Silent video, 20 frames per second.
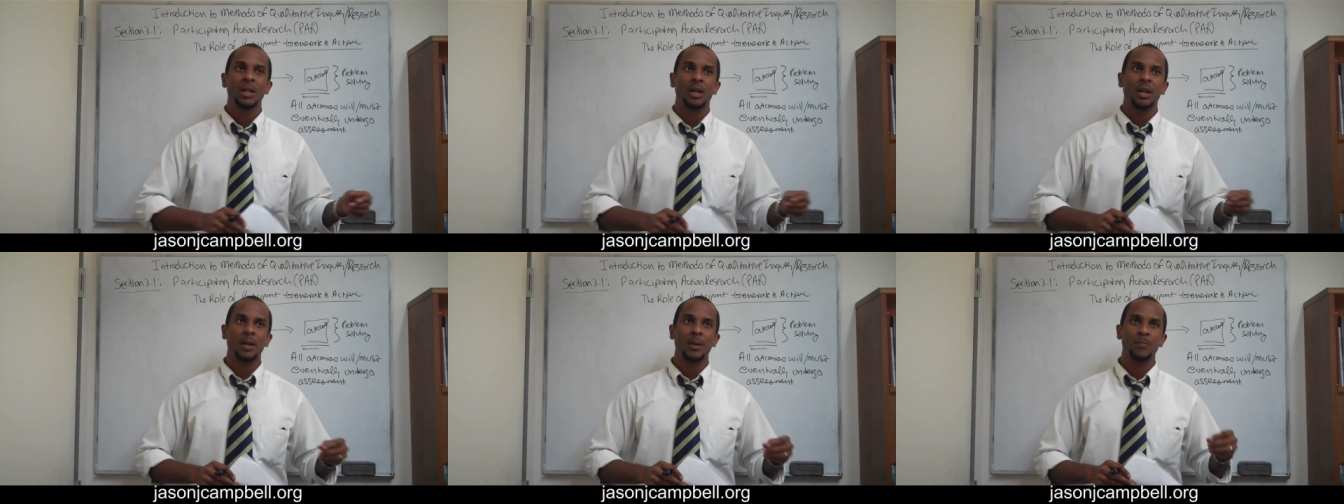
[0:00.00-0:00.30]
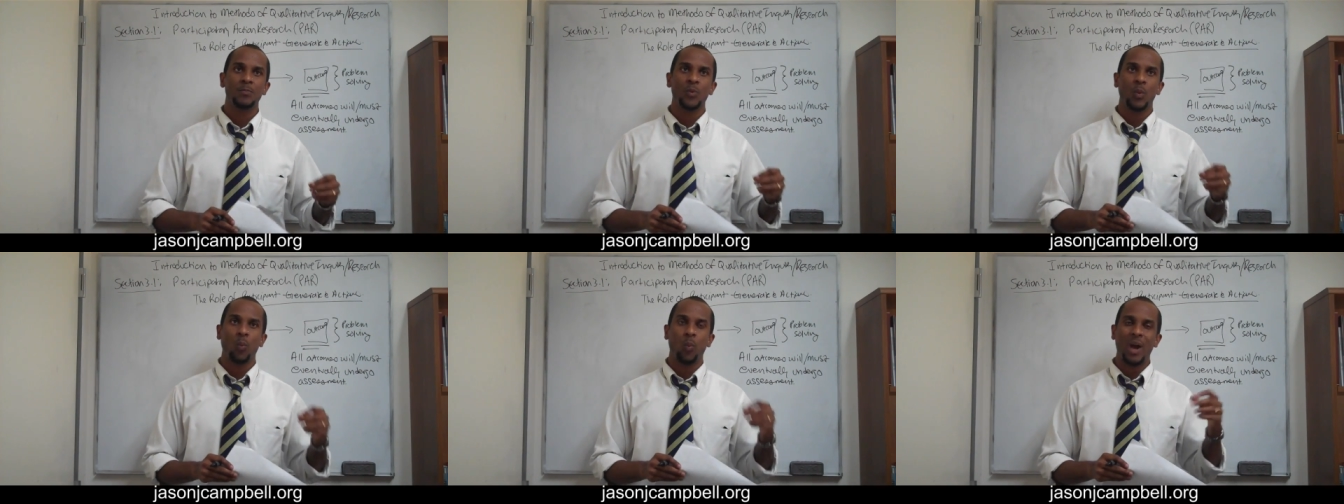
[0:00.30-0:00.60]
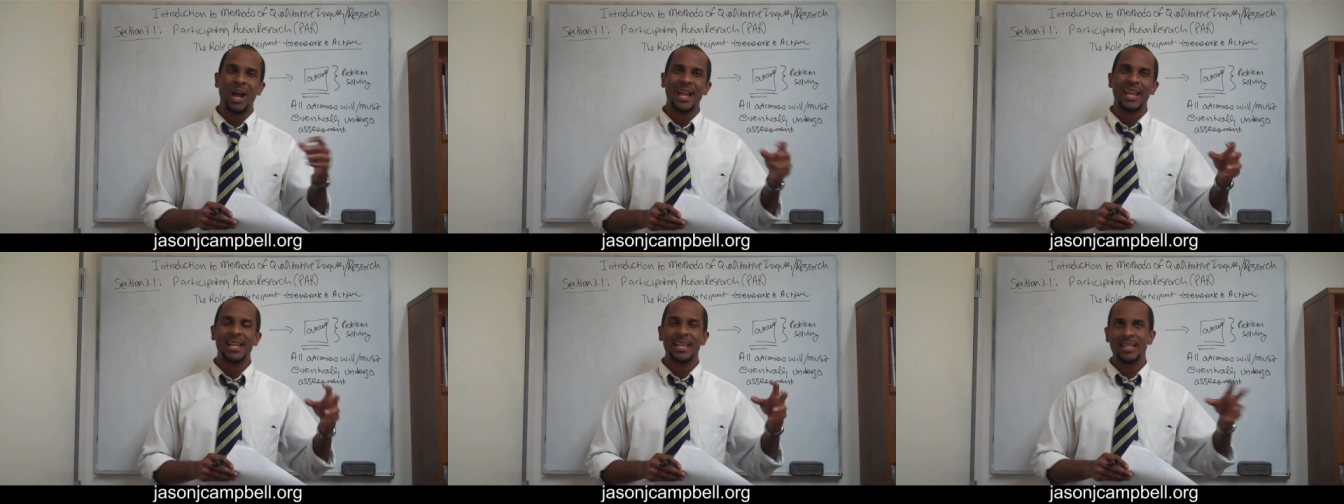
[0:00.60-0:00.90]
Um,
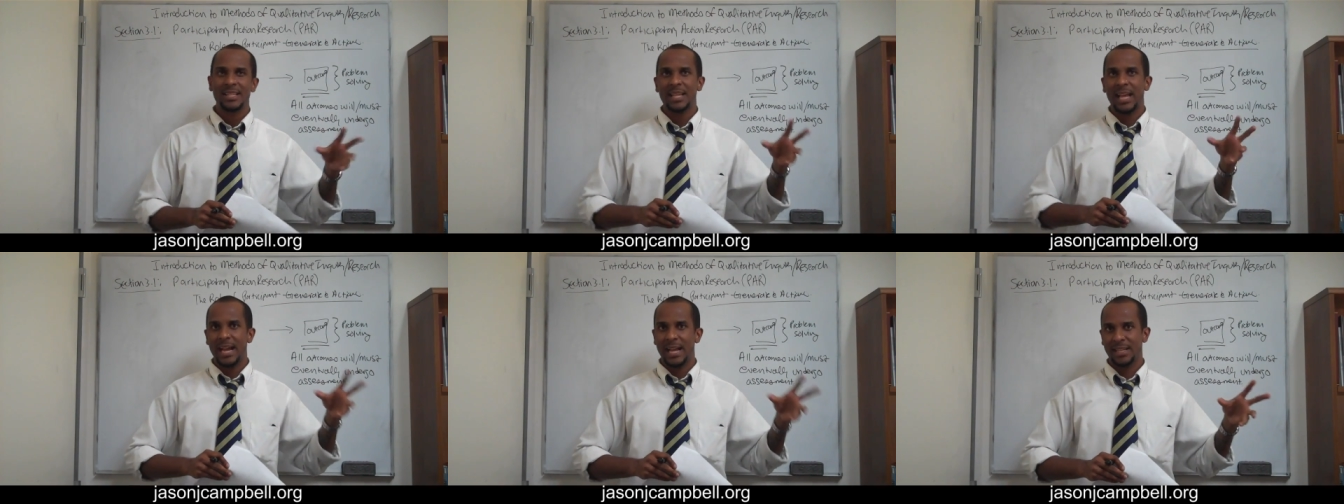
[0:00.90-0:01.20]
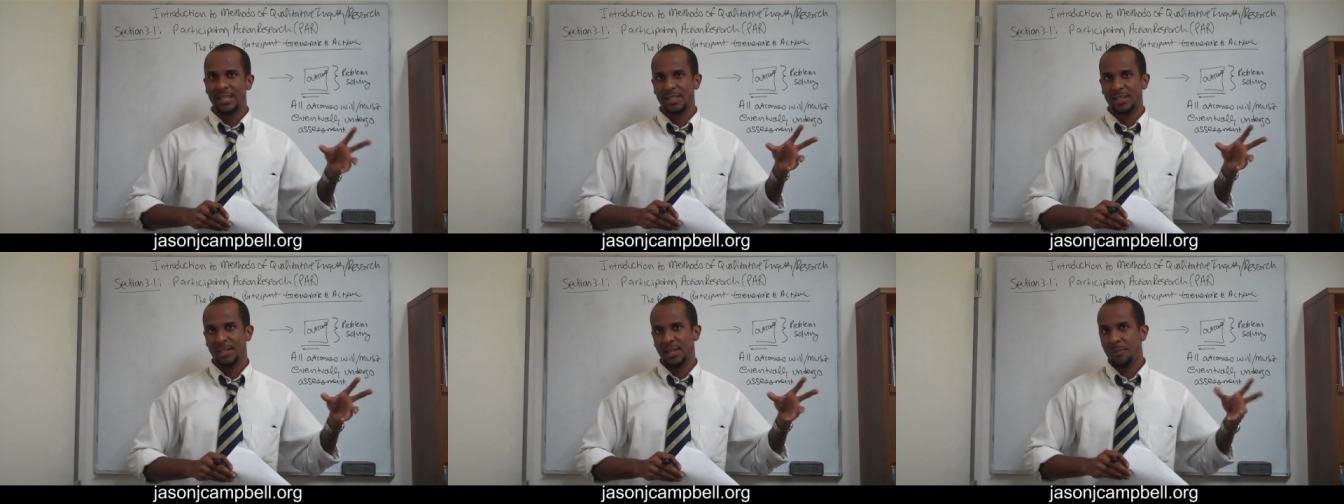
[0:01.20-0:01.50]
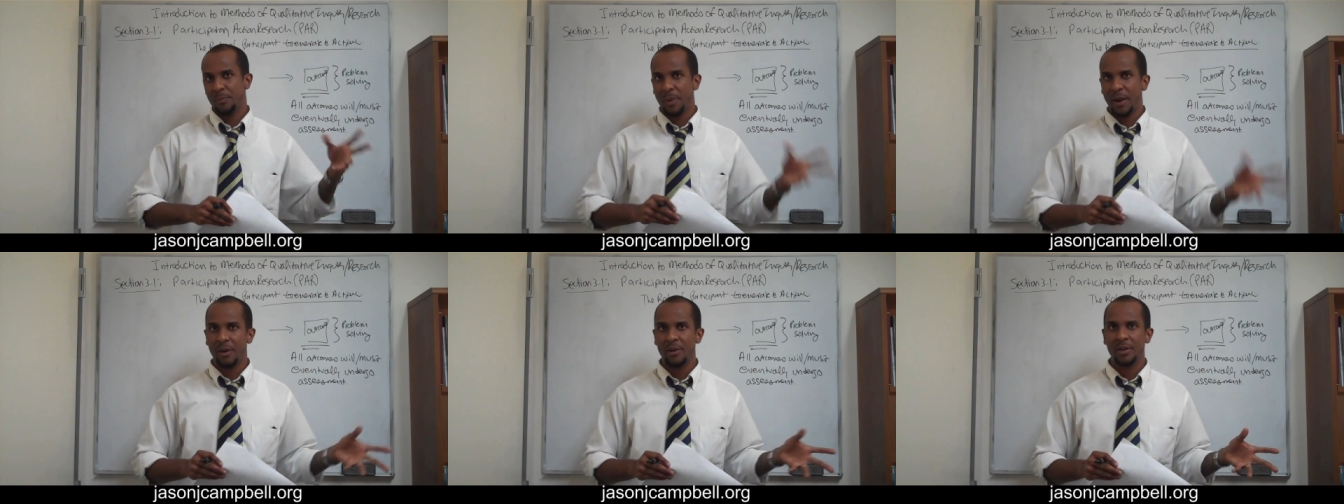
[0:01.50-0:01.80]
why is X
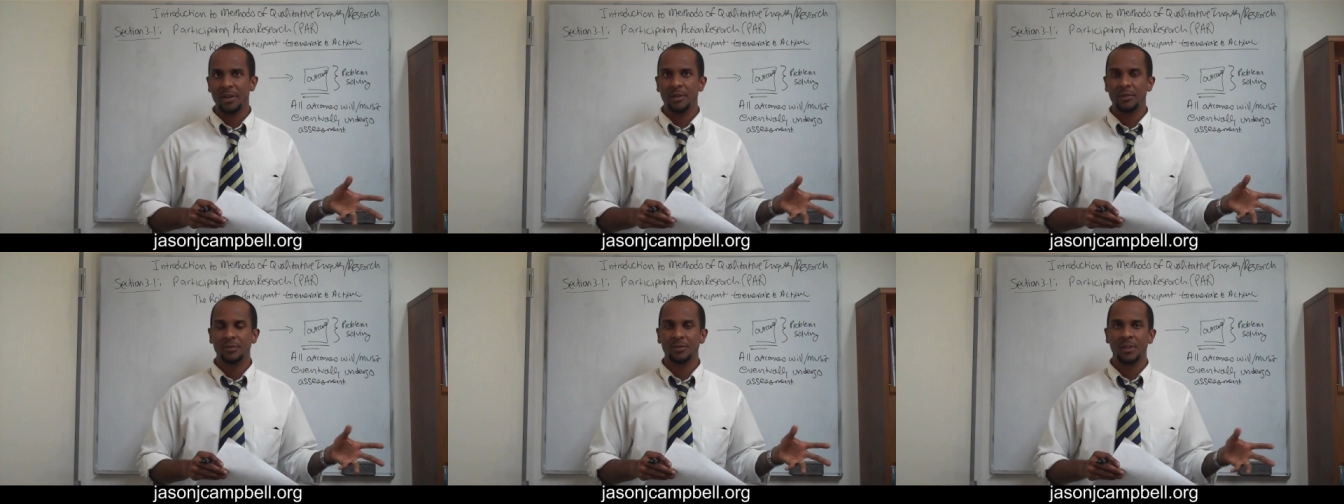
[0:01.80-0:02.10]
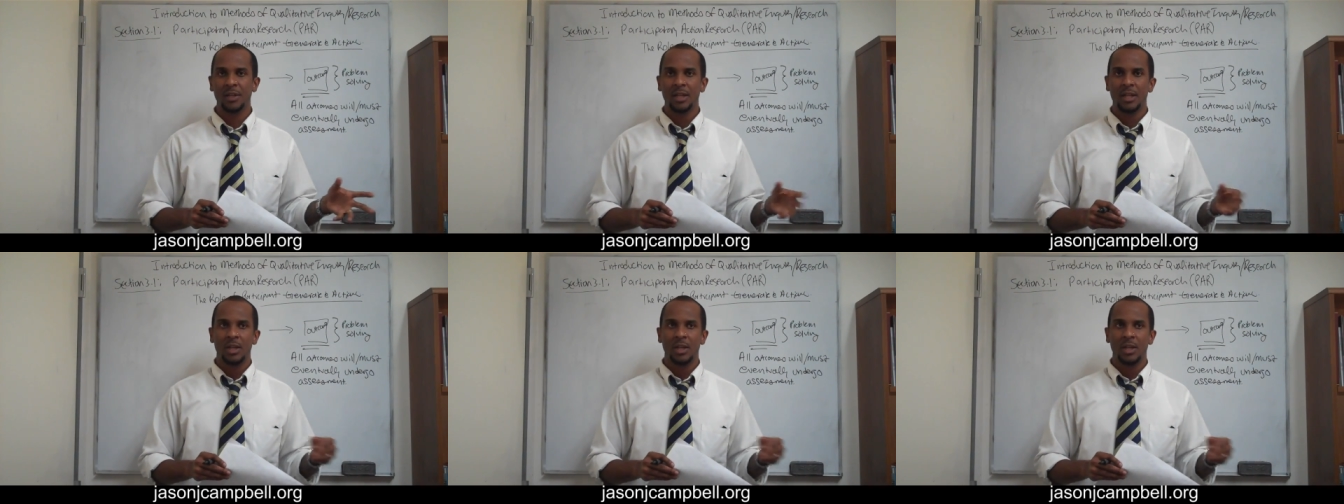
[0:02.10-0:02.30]
imperative?